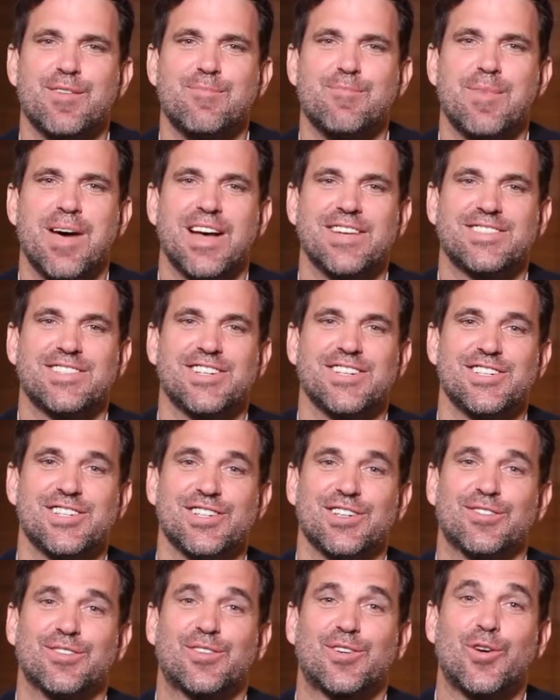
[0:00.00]
the message,
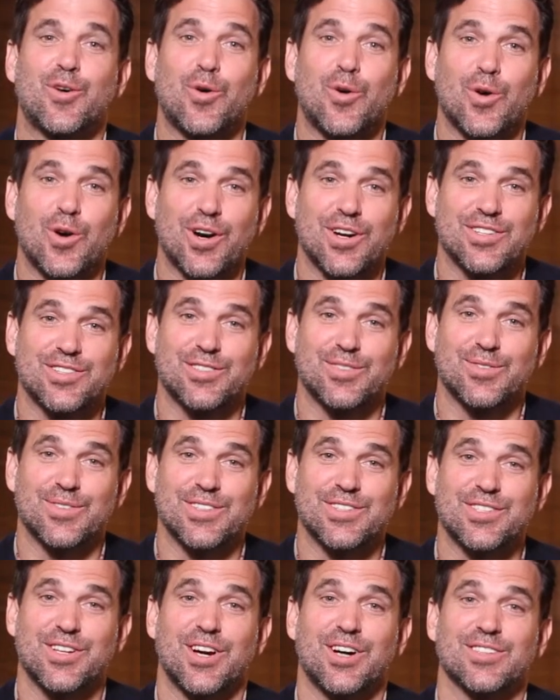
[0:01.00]
and of course, the
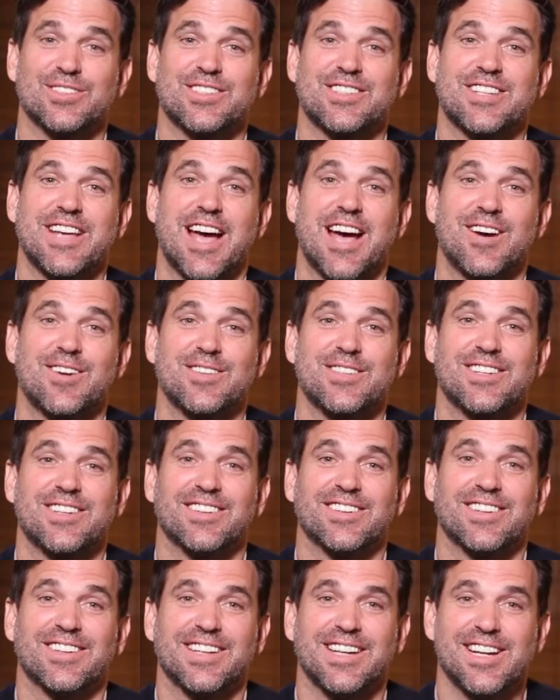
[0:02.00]
results sound
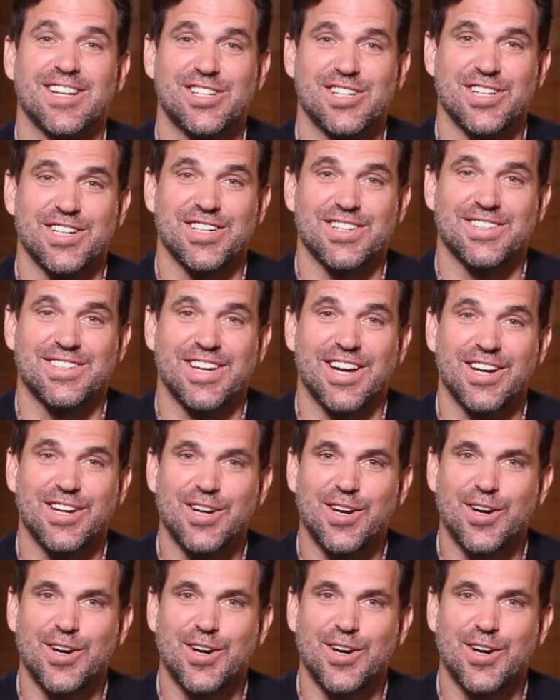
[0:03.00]
delicious. I